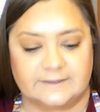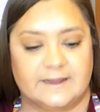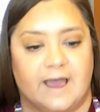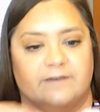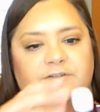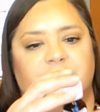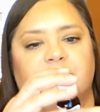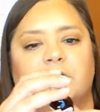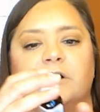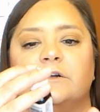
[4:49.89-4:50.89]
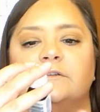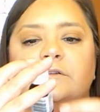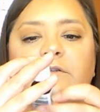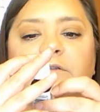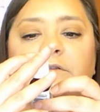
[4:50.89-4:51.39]
lavender.
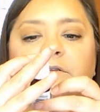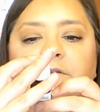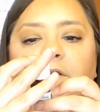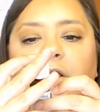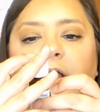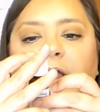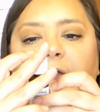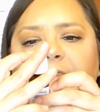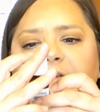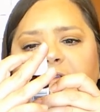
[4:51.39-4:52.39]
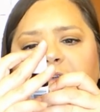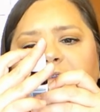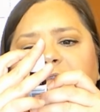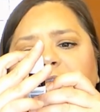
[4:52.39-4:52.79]
And this is